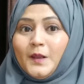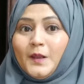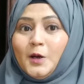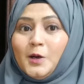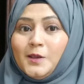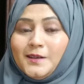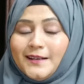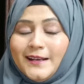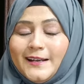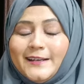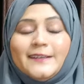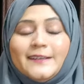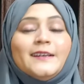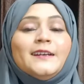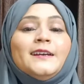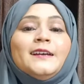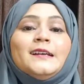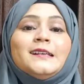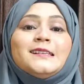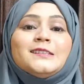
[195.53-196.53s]
All right.
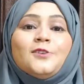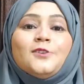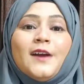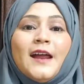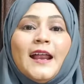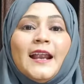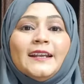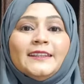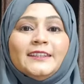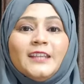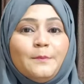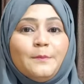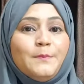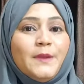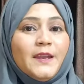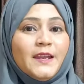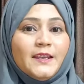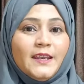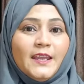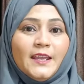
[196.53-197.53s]
So at the
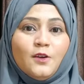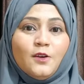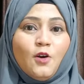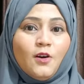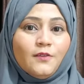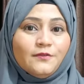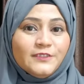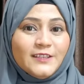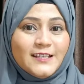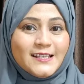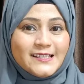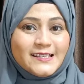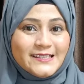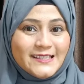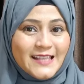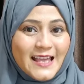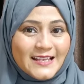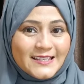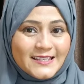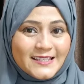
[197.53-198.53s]
beginning of this
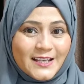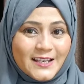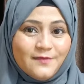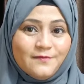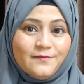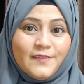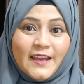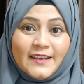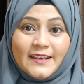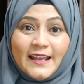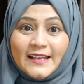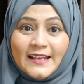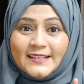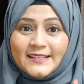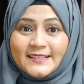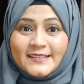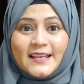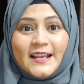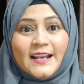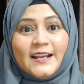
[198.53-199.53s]
lesson, when I
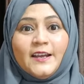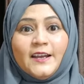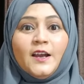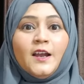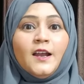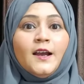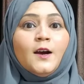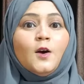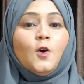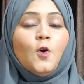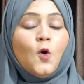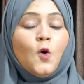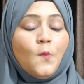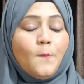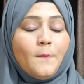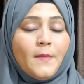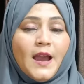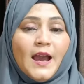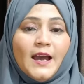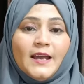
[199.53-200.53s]
said, oh
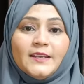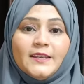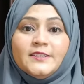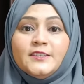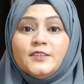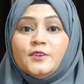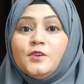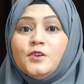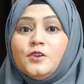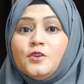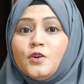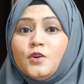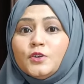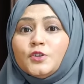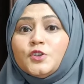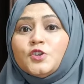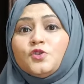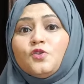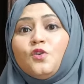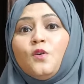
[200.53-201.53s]
man, you
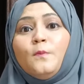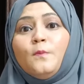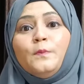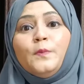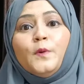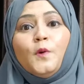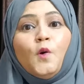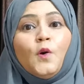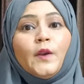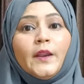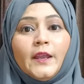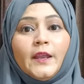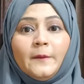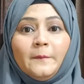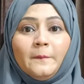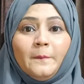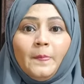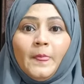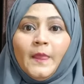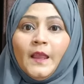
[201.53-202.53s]
look so
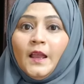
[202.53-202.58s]
boring.